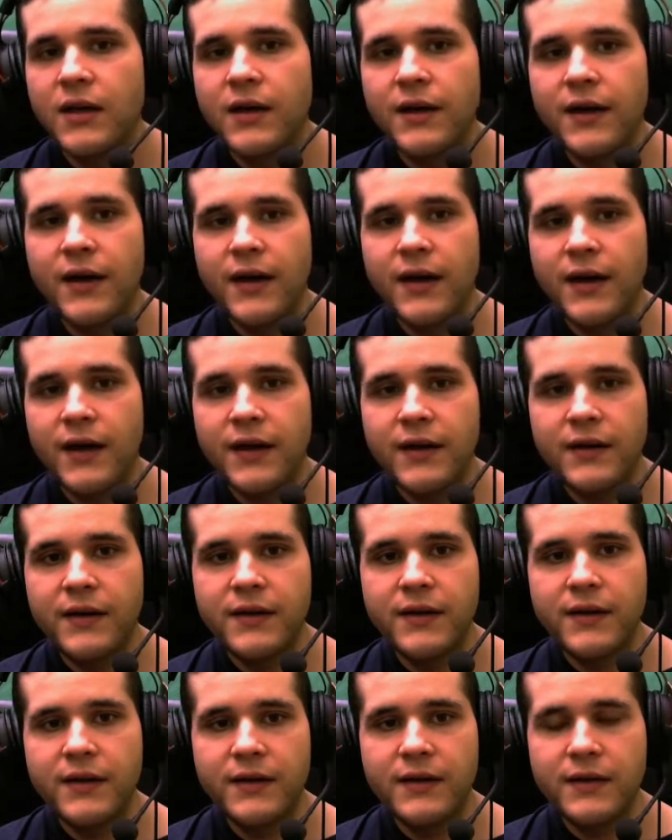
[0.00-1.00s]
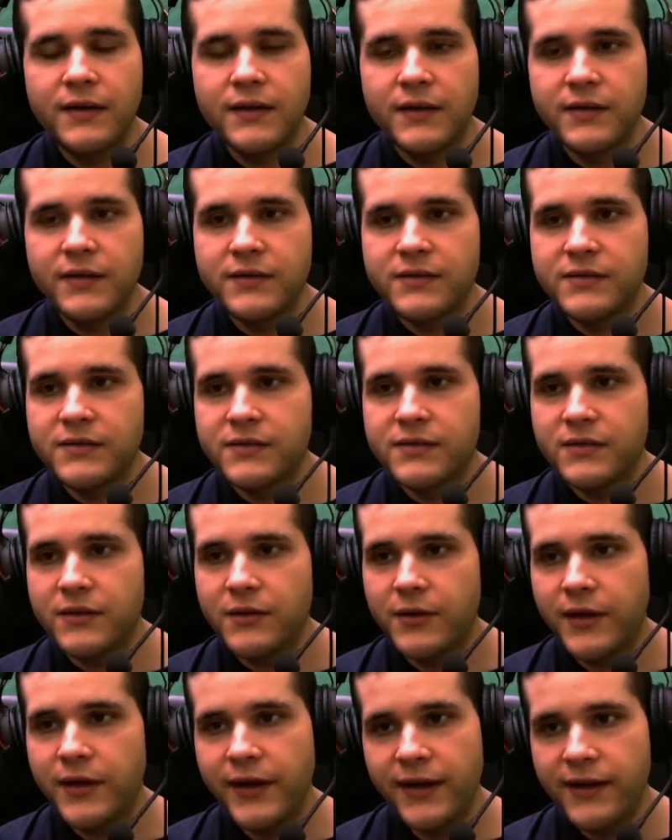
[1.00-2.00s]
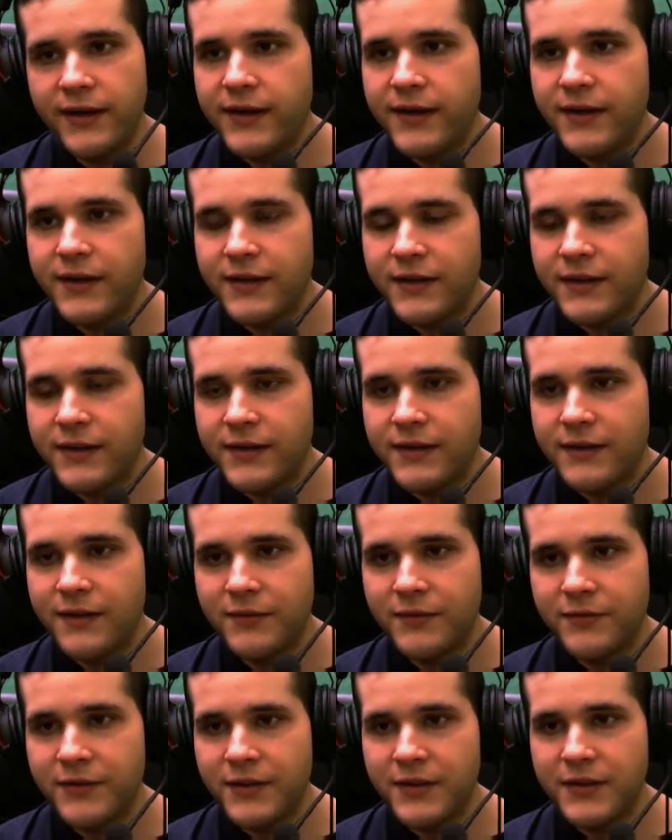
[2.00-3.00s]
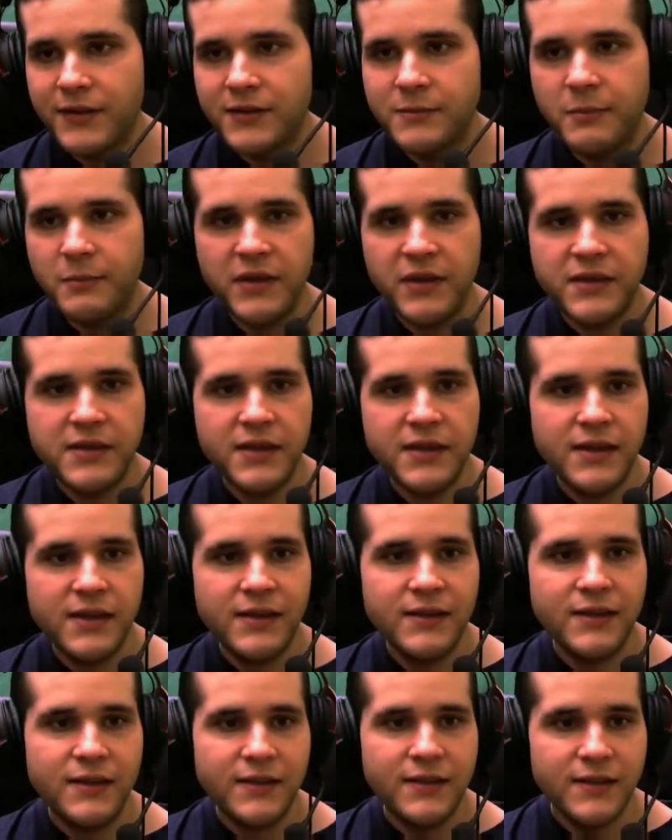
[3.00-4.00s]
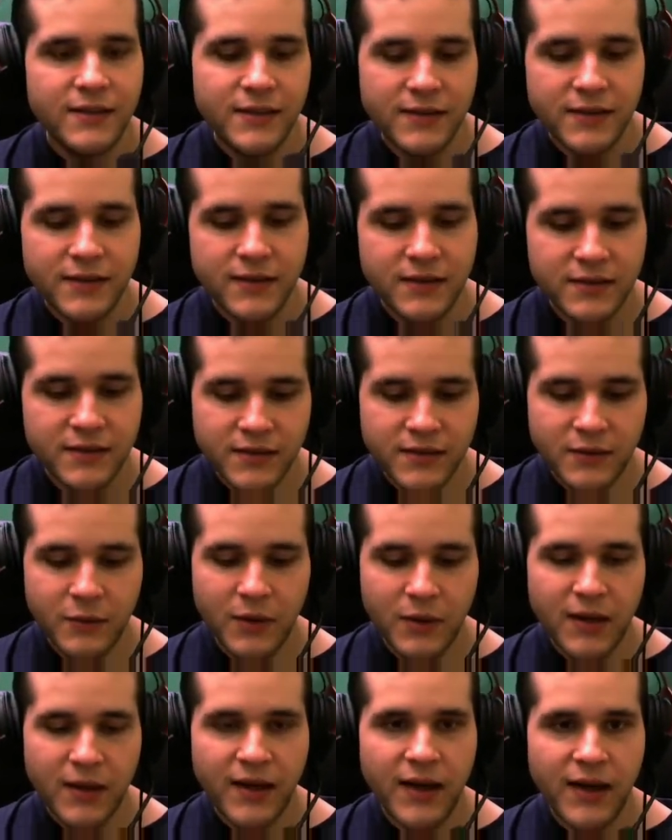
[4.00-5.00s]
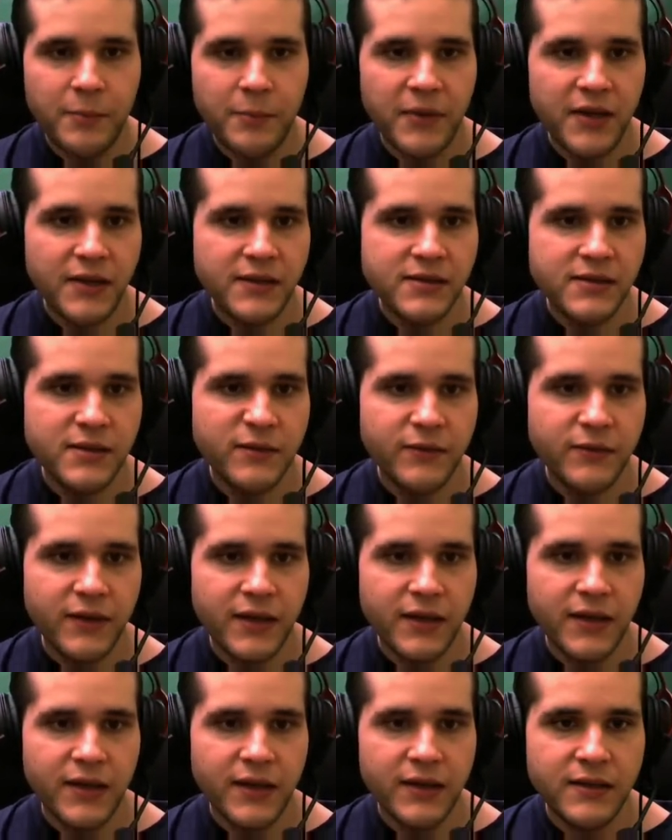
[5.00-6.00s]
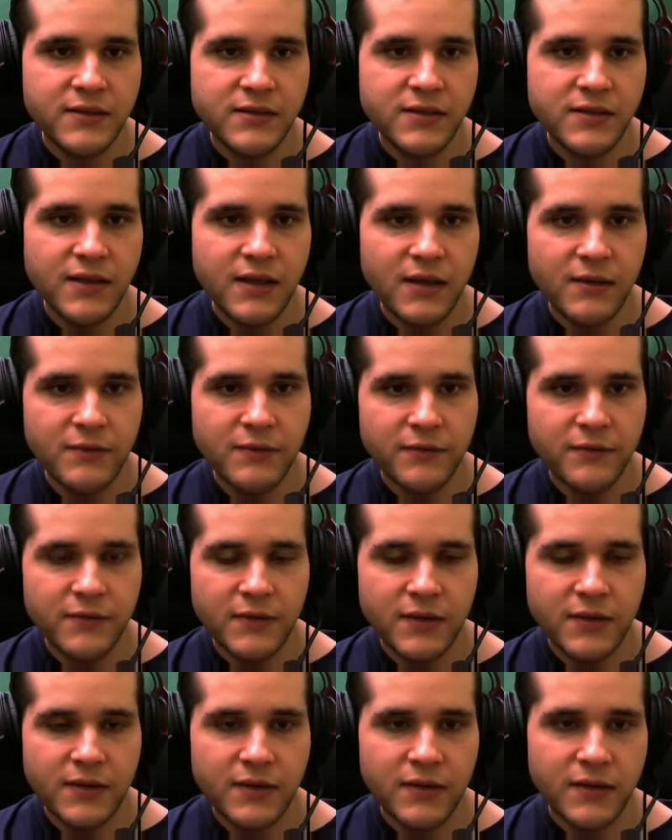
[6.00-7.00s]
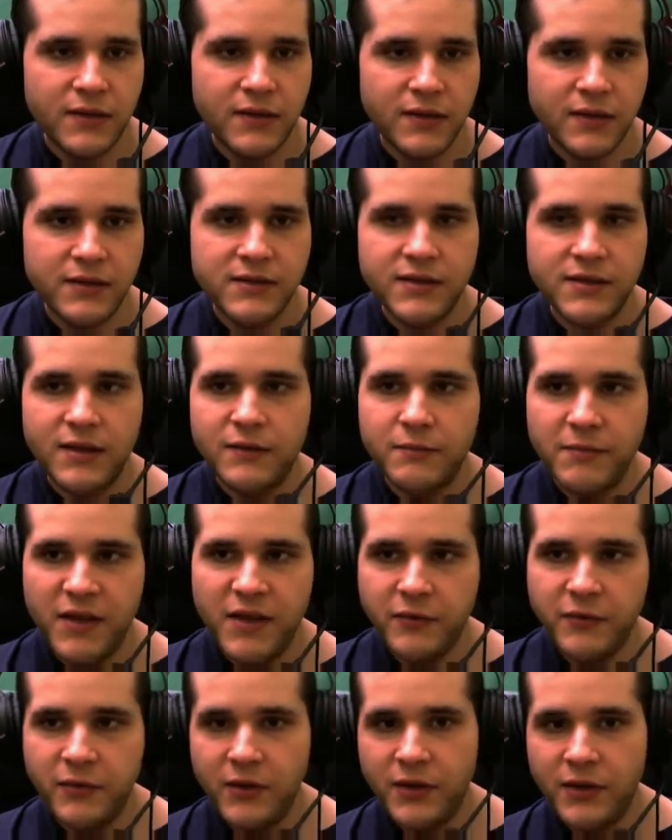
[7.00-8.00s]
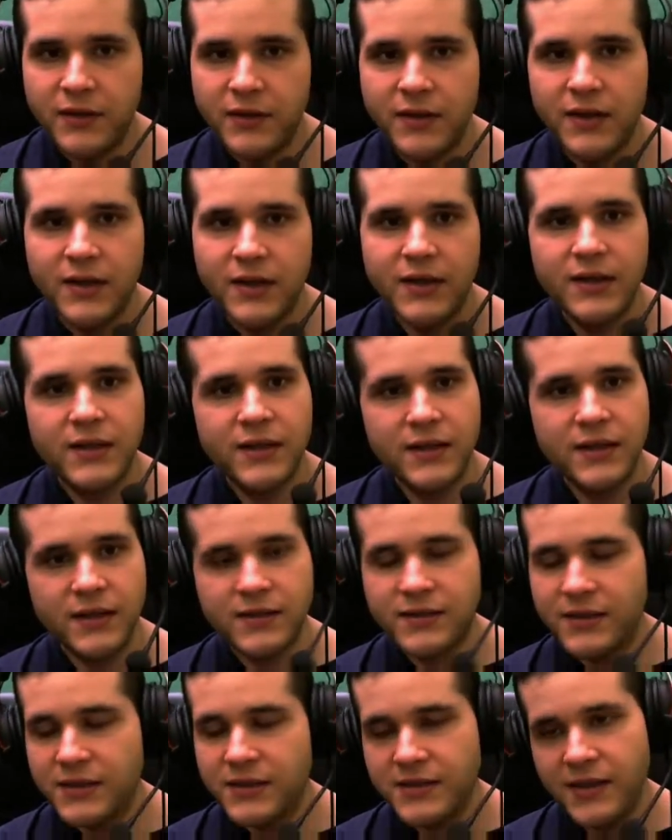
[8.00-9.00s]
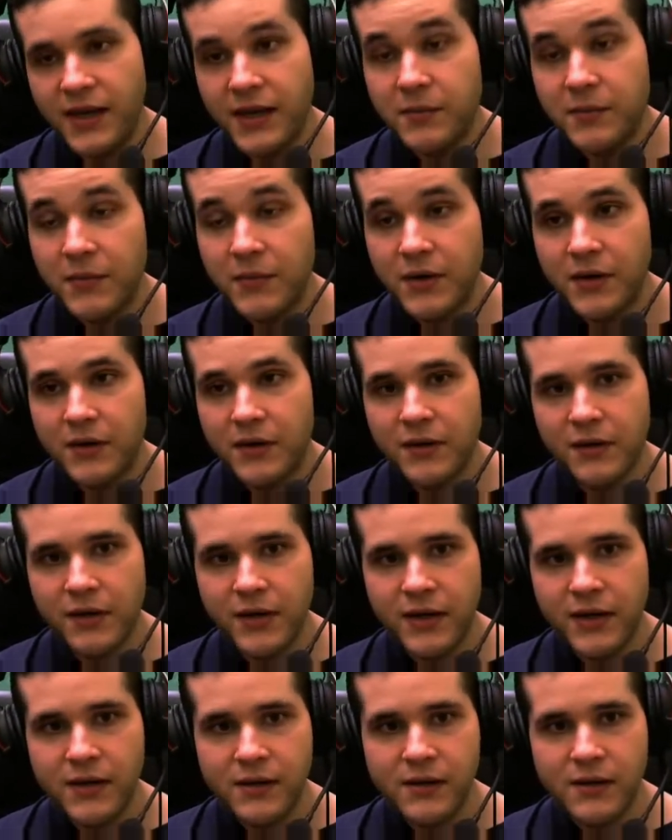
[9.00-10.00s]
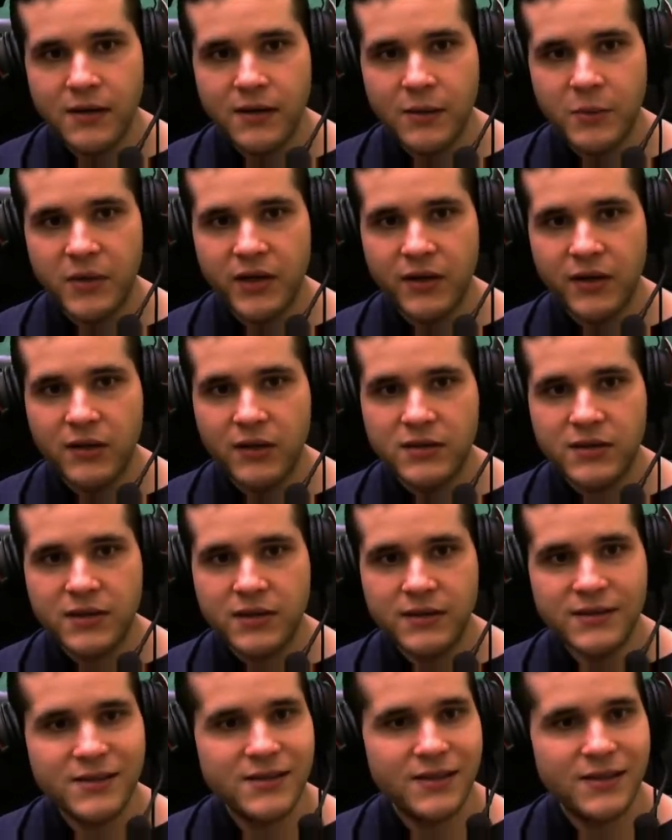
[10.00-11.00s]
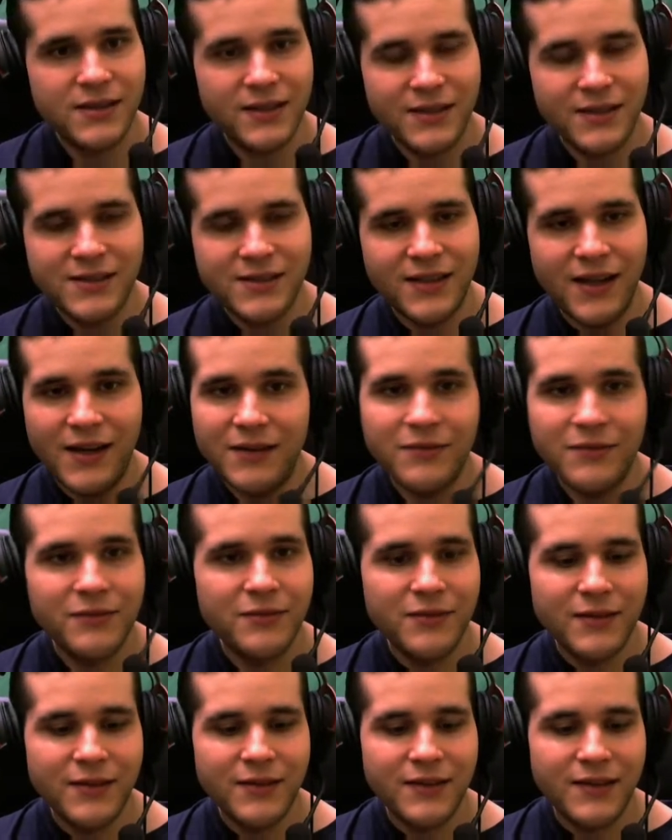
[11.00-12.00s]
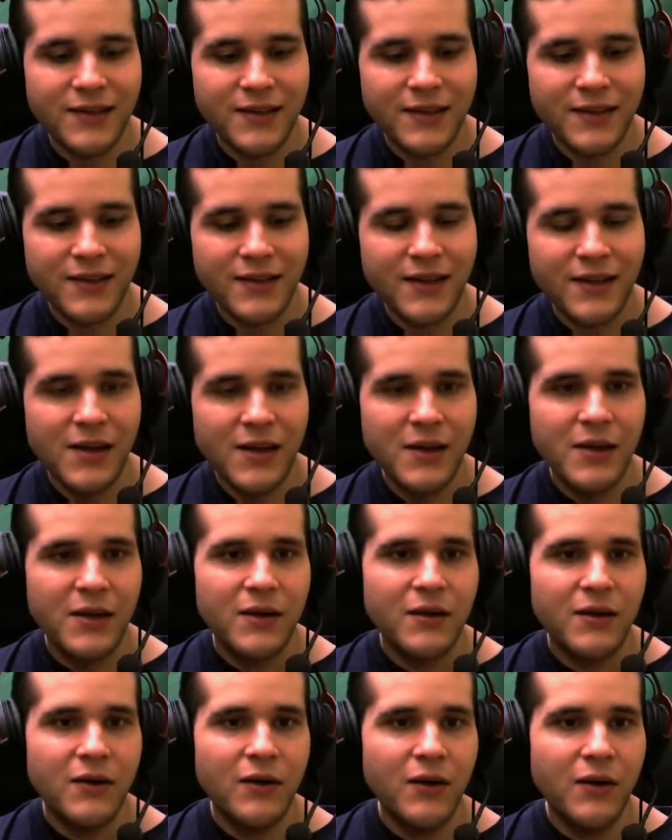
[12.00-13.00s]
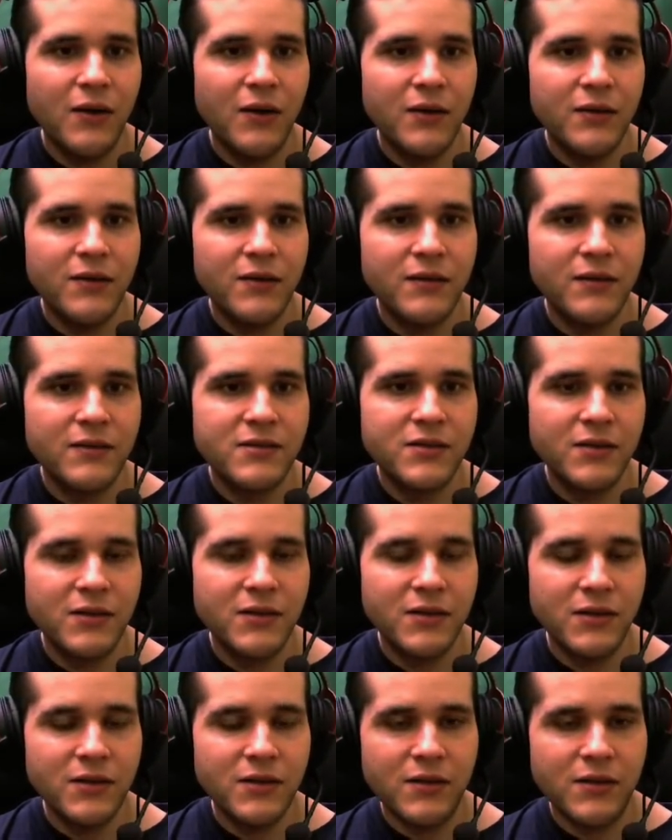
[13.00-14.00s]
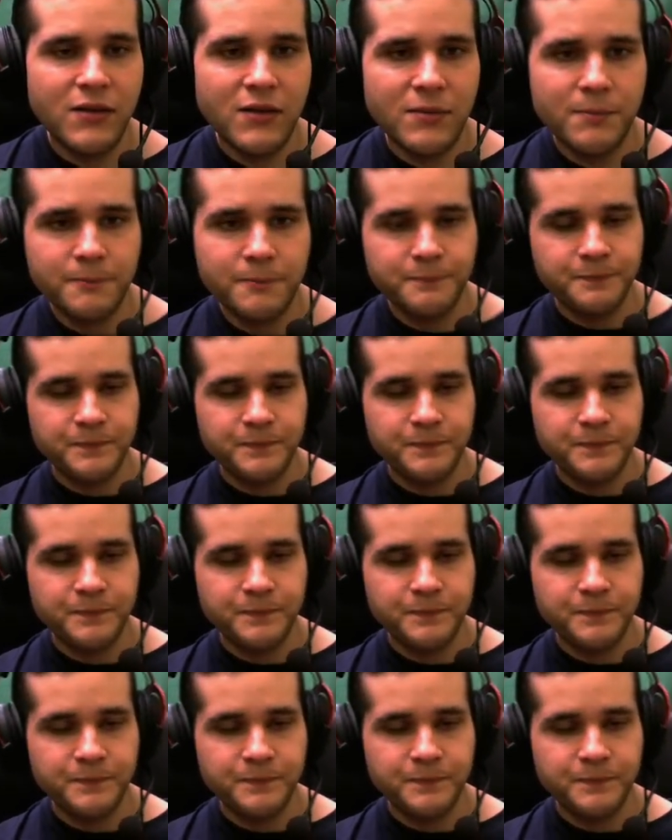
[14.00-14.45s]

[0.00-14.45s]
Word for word: and it's our array nothing special so what happens if I call itself? the self method is the same okay because it's itself but so uh,